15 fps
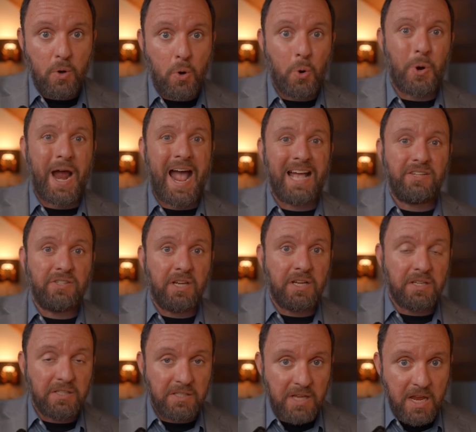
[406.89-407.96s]
or asking
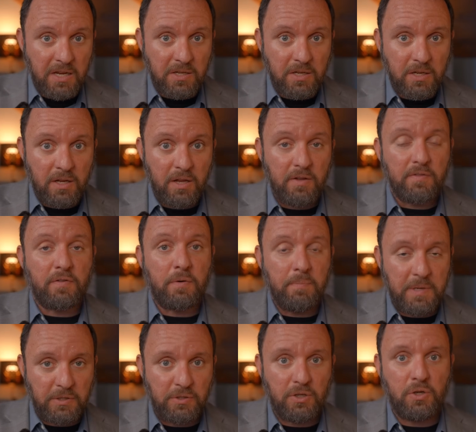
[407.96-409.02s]
a saint for
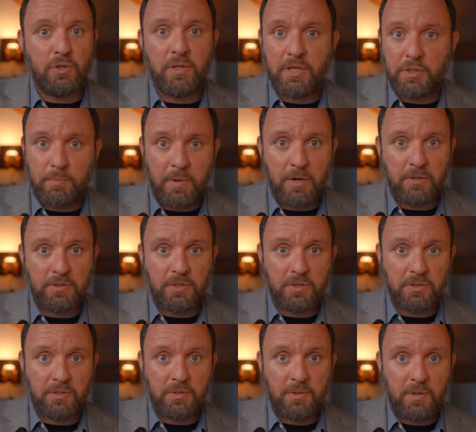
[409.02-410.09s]
mystical
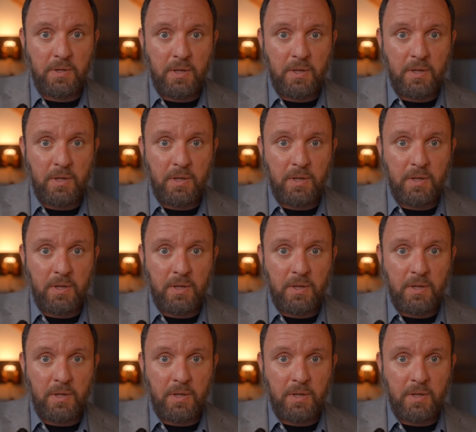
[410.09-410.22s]
experiences.